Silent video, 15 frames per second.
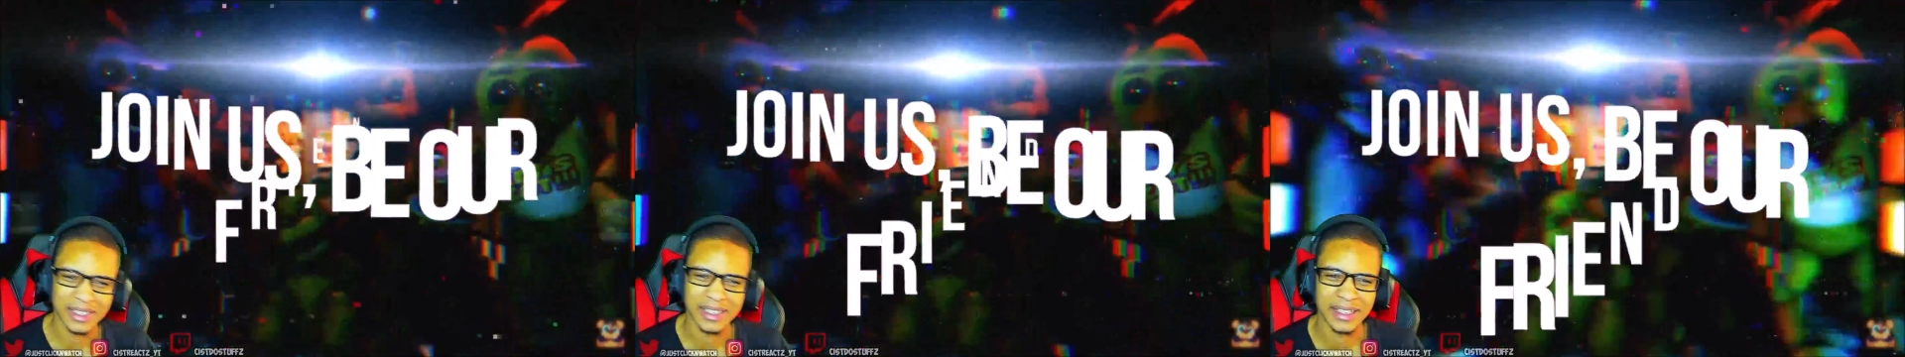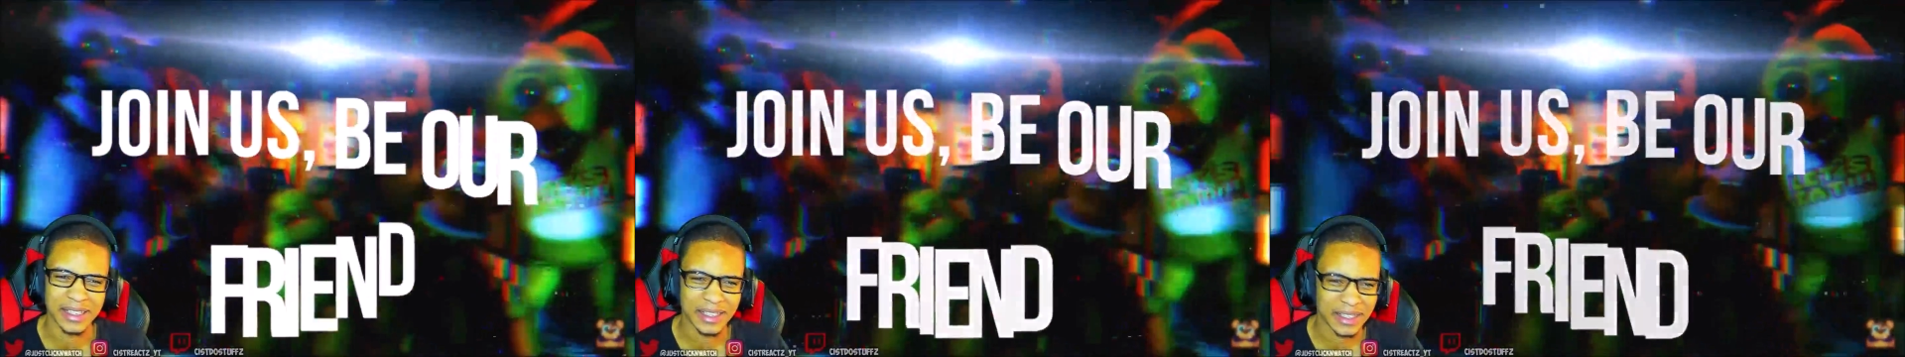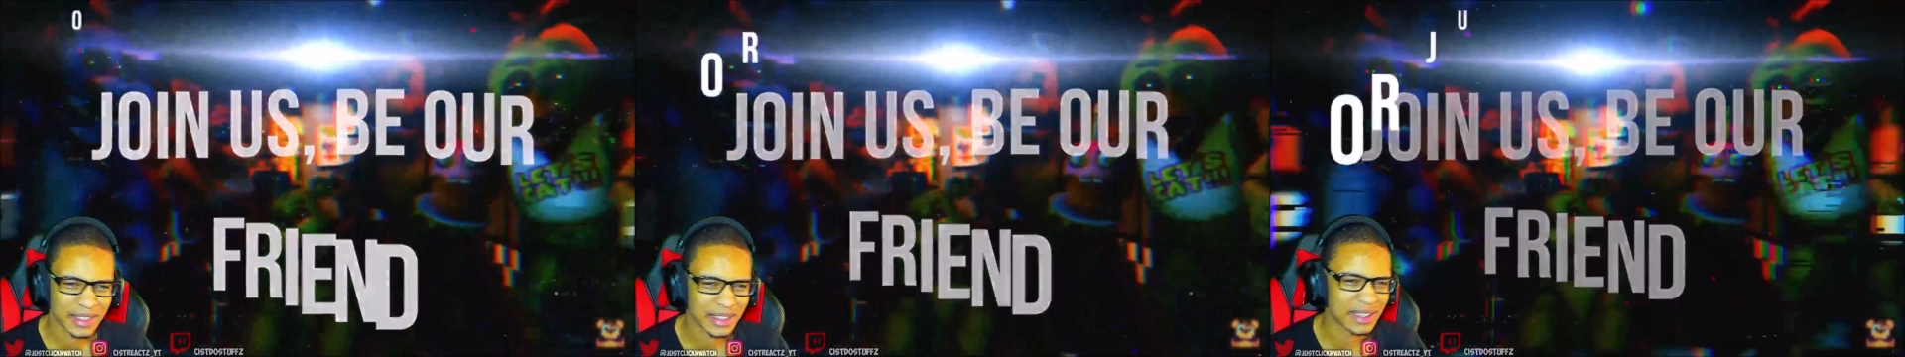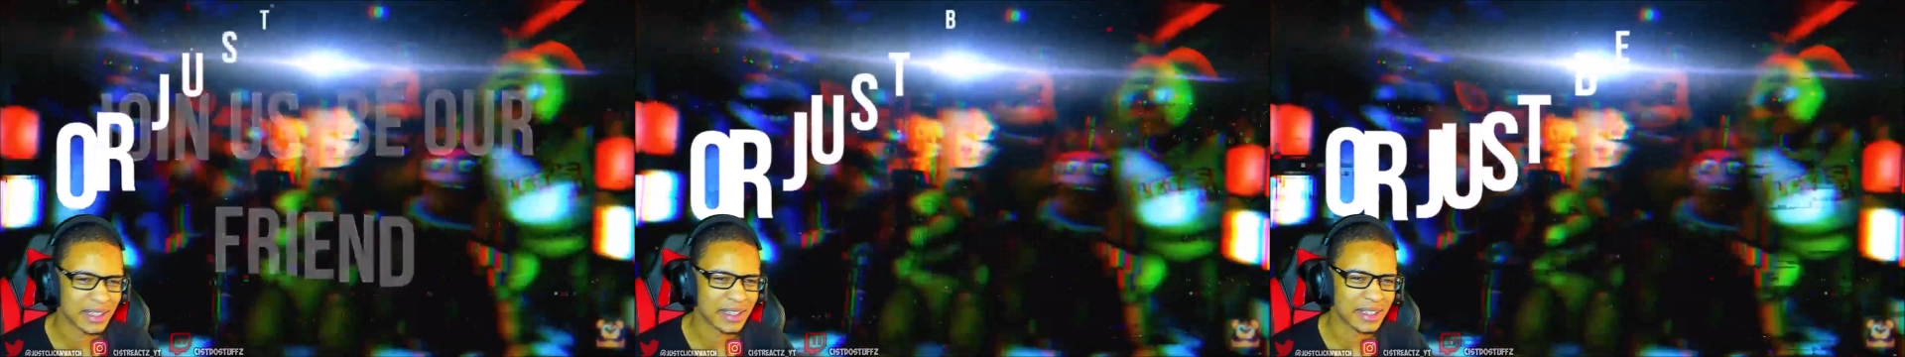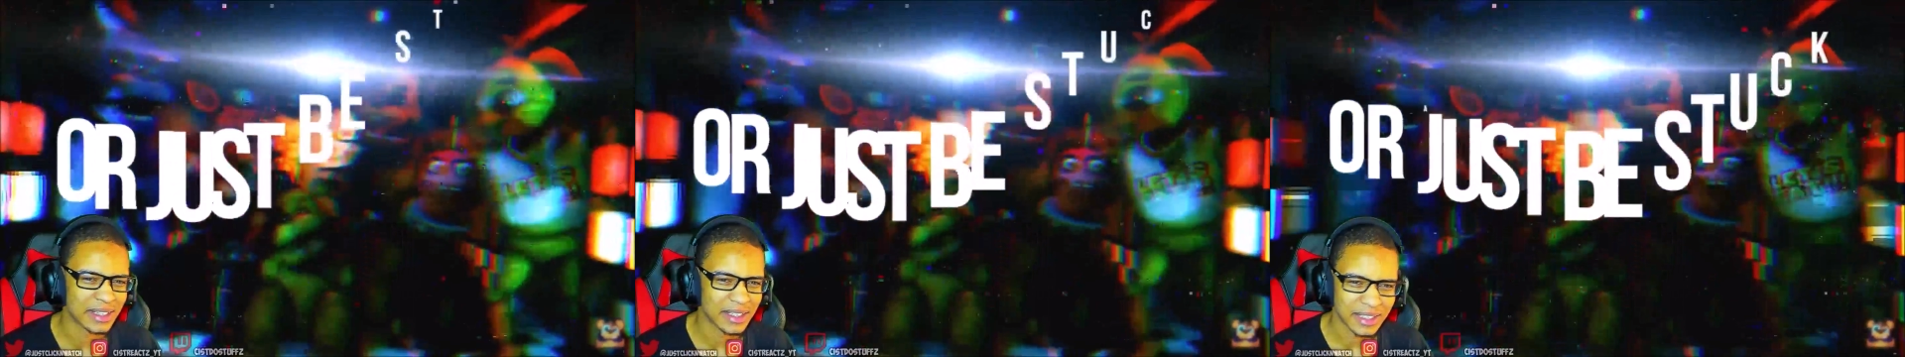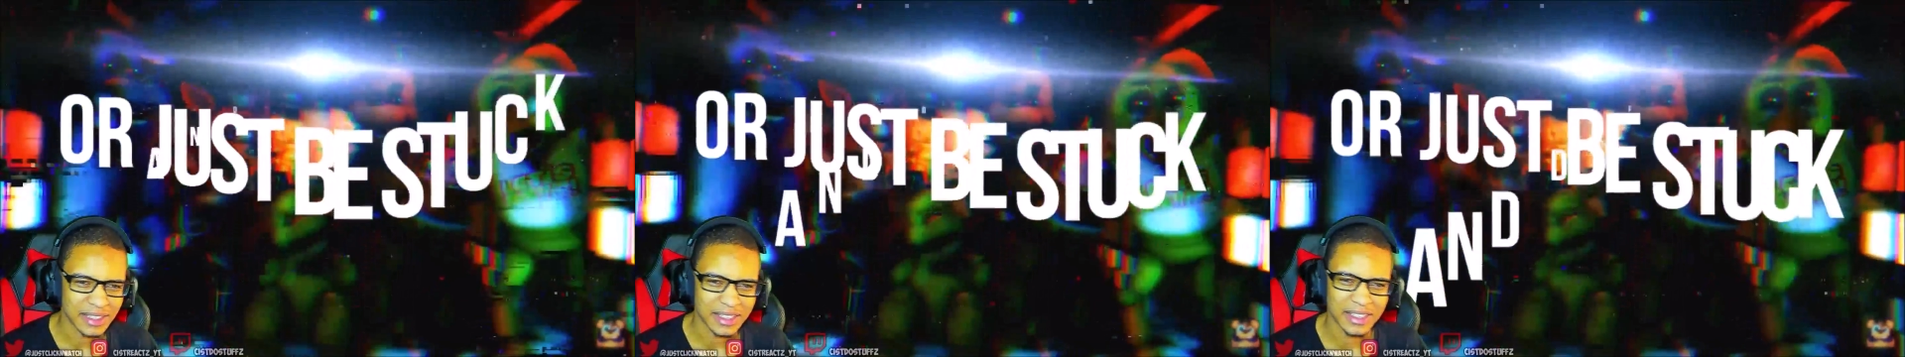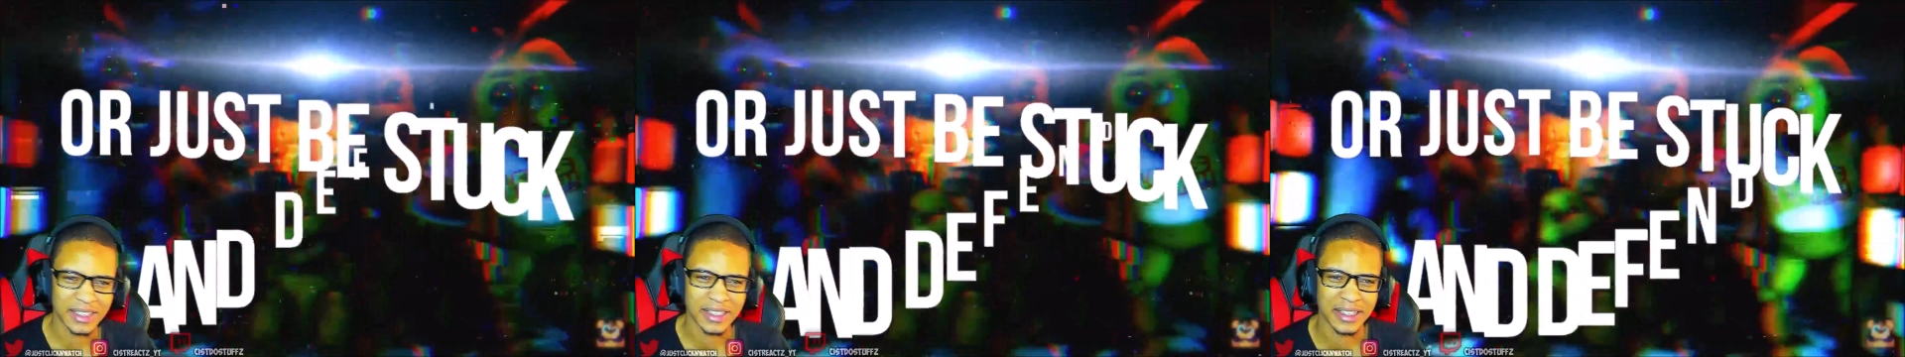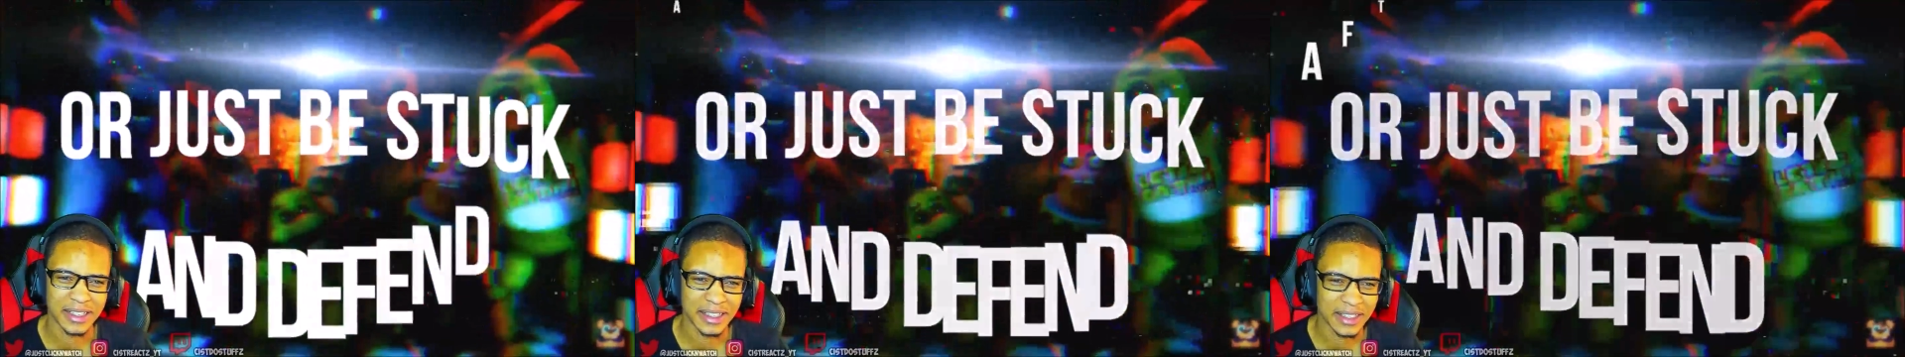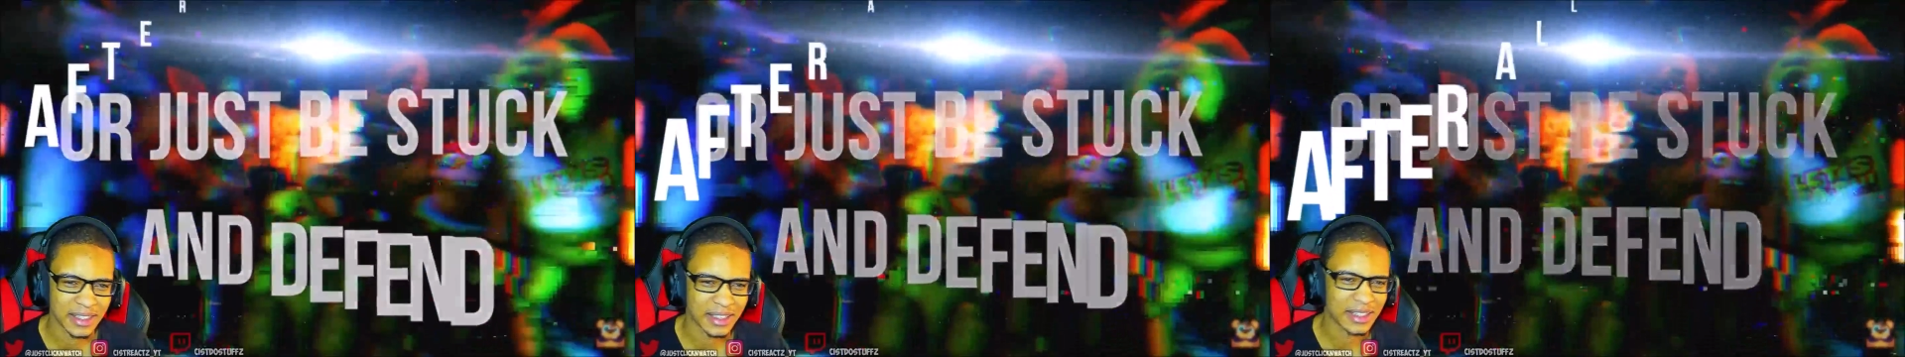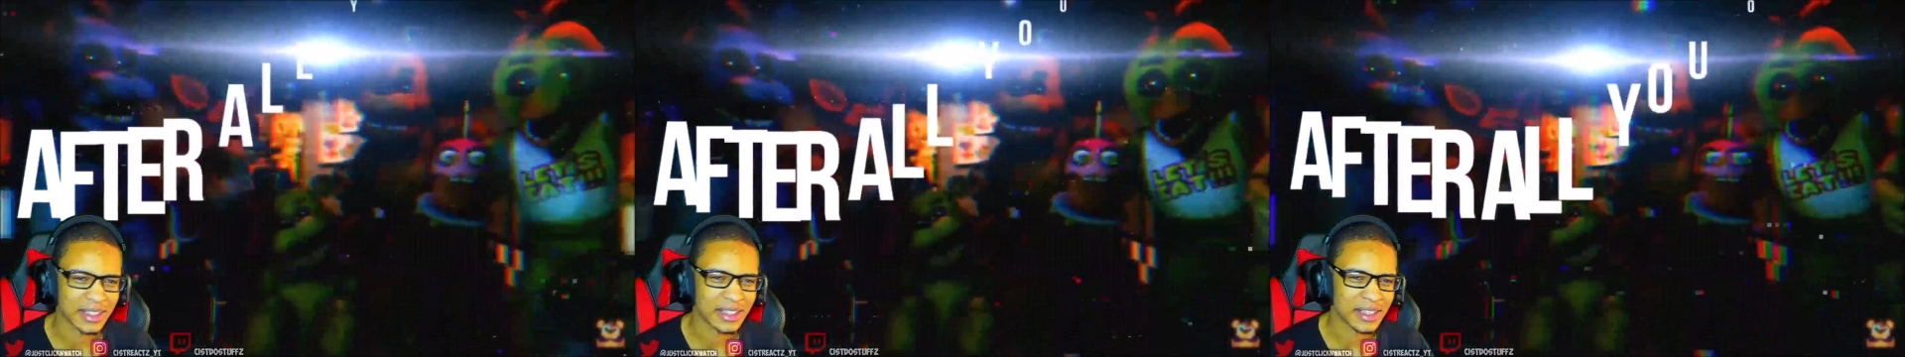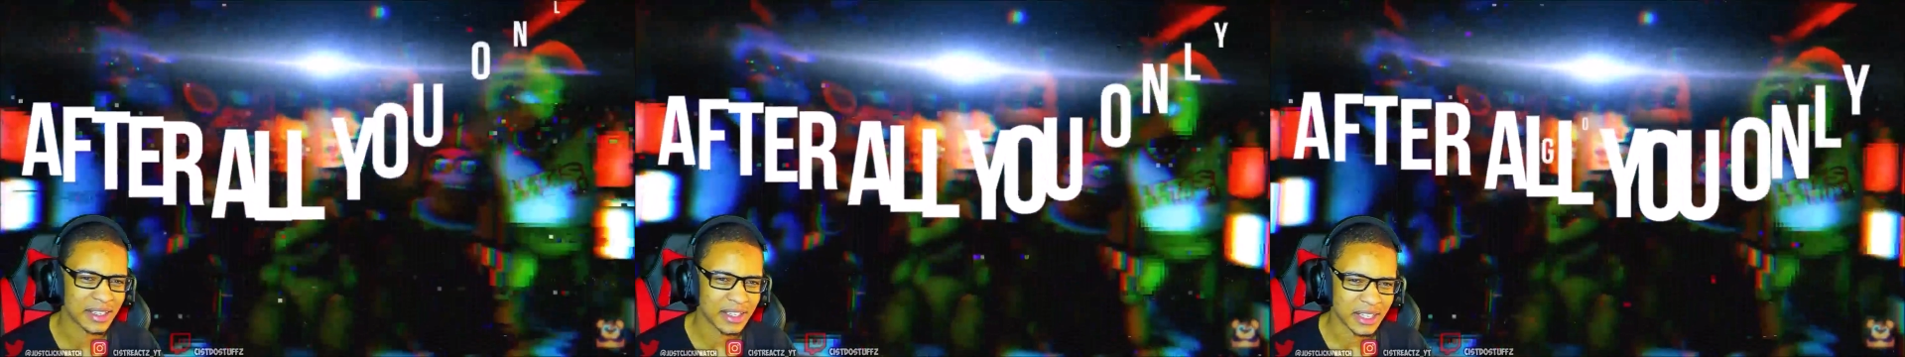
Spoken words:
No one is speaking in this clip.